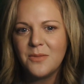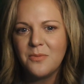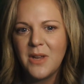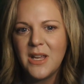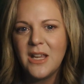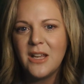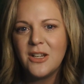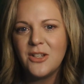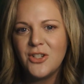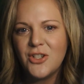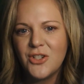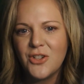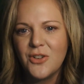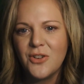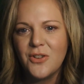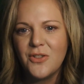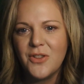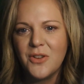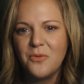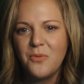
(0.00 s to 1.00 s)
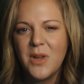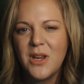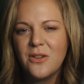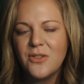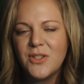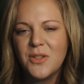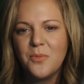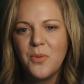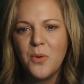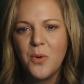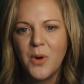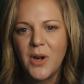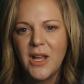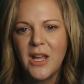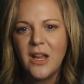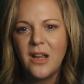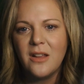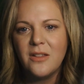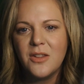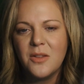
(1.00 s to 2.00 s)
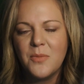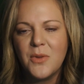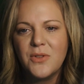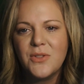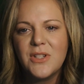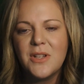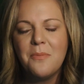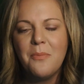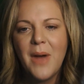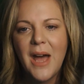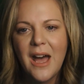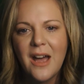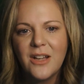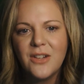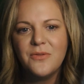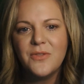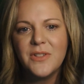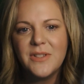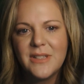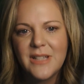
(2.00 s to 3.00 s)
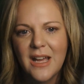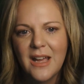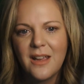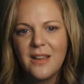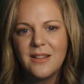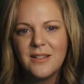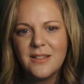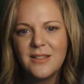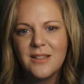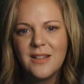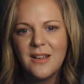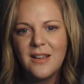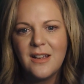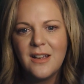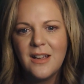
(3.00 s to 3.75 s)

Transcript: we can ensure that we are supporting the most impactful science